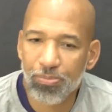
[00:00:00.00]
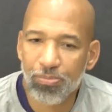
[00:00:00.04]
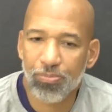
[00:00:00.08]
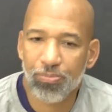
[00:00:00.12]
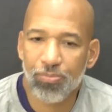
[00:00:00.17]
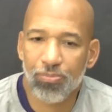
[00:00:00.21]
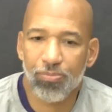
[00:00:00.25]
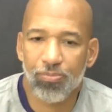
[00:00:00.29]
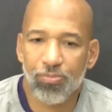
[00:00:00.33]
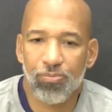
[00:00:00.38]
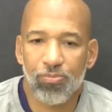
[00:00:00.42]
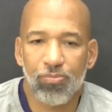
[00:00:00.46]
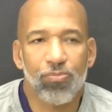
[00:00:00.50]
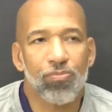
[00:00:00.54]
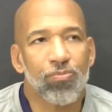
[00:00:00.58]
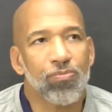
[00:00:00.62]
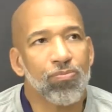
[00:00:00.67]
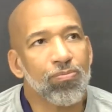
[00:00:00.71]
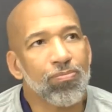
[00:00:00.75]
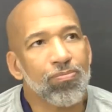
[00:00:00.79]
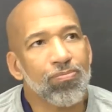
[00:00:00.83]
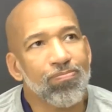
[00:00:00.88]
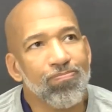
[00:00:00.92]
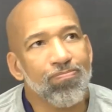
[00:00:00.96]
You're on the
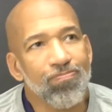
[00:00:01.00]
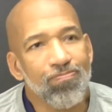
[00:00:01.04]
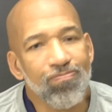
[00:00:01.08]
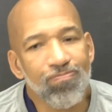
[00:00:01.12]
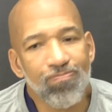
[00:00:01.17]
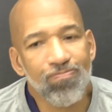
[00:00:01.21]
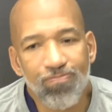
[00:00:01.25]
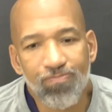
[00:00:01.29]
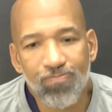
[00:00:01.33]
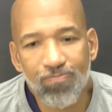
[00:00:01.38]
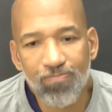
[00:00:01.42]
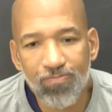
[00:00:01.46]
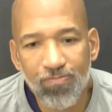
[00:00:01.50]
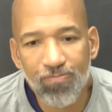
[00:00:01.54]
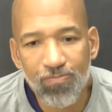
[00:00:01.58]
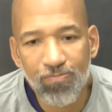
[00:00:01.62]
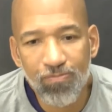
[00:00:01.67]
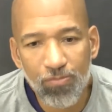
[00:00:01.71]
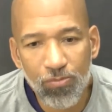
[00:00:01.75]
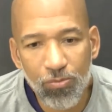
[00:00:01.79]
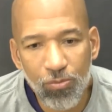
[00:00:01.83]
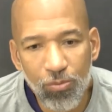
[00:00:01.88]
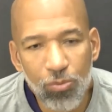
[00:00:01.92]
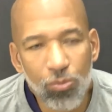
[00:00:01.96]
Knicks.
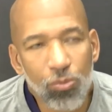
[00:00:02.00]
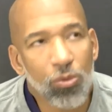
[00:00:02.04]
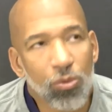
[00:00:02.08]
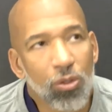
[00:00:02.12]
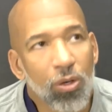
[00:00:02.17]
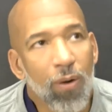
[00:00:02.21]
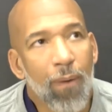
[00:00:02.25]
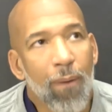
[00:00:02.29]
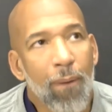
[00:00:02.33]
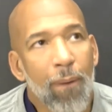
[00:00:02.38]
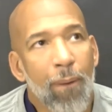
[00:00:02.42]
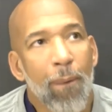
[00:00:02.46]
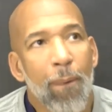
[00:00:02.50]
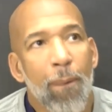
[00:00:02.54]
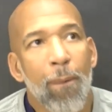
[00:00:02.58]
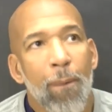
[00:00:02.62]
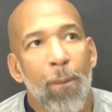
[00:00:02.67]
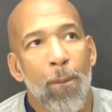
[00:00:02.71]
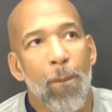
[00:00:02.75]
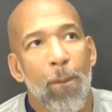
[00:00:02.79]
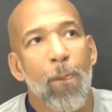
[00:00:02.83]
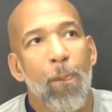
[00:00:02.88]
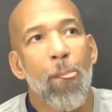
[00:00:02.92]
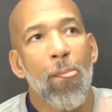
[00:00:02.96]
Epic
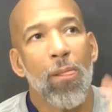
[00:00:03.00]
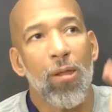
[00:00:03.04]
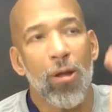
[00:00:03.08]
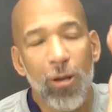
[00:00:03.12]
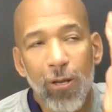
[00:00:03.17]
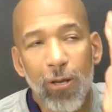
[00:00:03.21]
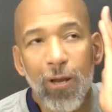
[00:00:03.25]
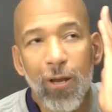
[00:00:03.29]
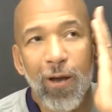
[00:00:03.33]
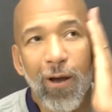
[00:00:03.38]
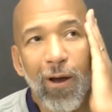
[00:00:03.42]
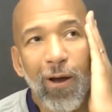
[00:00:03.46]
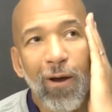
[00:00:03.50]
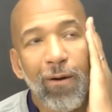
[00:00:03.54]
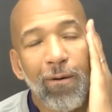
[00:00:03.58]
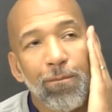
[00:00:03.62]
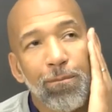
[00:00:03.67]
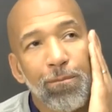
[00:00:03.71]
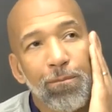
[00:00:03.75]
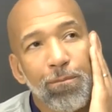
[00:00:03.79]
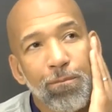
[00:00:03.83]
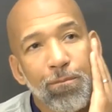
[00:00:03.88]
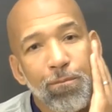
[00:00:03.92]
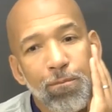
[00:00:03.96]
battle, yeah. In
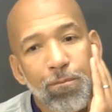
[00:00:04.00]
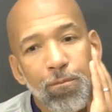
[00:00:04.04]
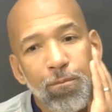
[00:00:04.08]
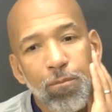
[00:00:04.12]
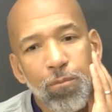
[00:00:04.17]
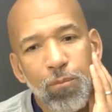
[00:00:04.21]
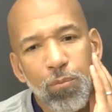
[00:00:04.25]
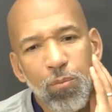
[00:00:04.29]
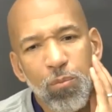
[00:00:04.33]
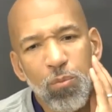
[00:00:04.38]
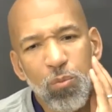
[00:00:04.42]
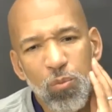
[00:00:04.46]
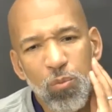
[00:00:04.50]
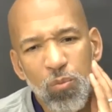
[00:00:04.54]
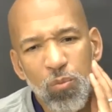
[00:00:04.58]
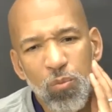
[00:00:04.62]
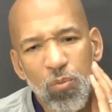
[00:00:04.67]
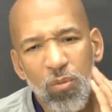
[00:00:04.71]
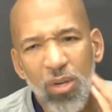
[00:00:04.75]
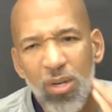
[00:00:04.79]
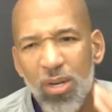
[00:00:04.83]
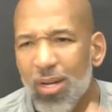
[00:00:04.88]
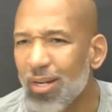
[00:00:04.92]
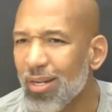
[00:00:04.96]
practice with their
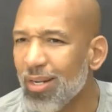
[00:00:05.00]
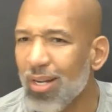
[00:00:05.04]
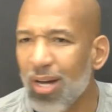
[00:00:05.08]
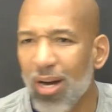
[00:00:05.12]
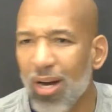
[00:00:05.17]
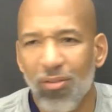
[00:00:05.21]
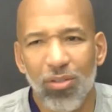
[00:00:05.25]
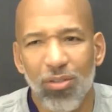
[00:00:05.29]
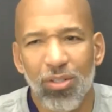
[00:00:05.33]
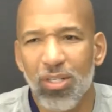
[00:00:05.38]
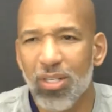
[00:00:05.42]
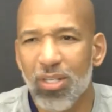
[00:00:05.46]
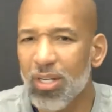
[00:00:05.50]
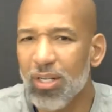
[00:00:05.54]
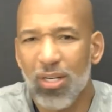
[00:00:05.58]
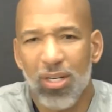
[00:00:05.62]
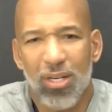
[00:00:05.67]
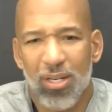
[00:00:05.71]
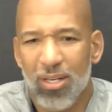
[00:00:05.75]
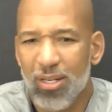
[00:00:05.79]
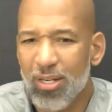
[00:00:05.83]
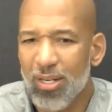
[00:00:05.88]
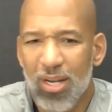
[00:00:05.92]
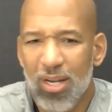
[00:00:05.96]
rivals. Never
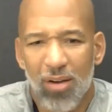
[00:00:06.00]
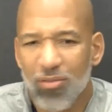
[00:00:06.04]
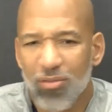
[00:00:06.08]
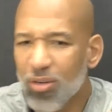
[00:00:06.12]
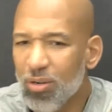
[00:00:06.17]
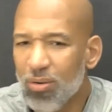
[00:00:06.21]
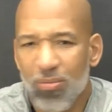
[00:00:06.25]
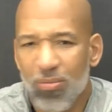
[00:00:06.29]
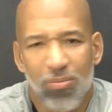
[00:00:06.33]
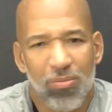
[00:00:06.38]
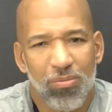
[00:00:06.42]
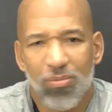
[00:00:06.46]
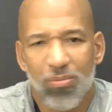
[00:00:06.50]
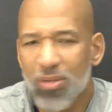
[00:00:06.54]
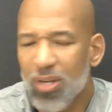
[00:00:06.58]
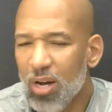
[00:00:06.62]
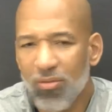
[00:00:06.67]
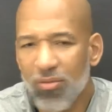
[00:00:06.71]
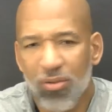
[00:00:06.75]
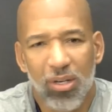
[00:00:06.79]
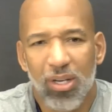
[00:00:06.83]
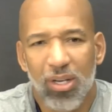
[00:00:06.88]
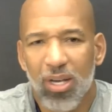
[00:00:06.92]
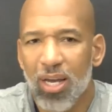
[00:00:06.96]

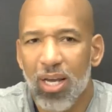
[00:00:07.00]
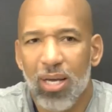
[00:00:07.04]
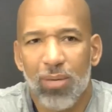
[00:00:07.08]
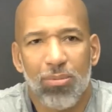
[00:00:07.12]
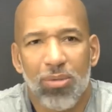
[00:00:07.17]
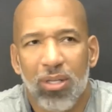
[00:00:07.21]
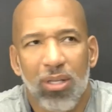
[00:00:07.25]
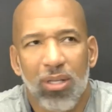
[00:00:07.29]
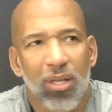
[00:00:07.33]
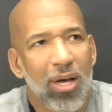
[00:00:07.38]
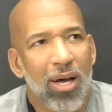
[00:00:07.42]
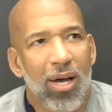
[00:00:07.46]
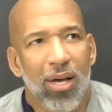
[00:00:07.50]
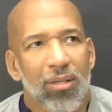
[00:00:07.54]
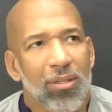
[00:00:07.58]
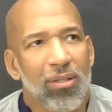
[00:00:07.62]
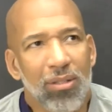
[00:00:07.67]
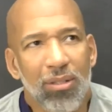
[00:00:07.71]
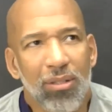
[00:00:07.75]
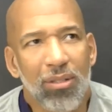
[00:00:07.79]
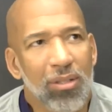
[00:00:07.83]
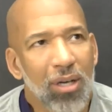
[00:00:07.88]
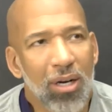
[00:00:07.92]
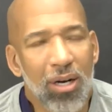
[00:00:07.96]
came to that
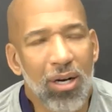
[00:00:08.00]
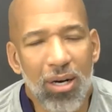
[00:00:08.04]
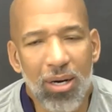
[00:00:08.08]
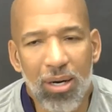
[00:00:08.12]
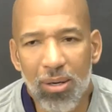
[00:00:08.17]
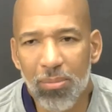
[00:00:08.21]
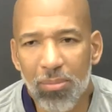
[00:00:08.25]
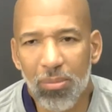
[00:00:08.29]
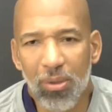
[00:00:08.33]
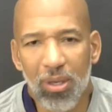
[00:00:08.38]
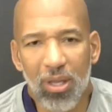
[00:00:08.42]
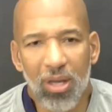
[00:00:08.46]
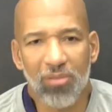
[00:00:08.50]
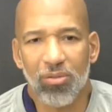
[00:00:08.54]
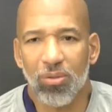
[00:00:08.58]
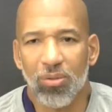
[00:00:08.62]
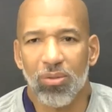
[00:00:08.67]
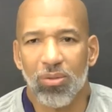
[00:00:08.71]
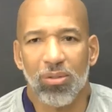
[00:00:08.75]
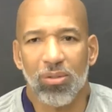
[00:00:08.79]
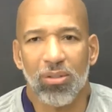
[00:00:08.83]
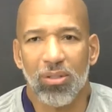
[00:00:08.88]
level.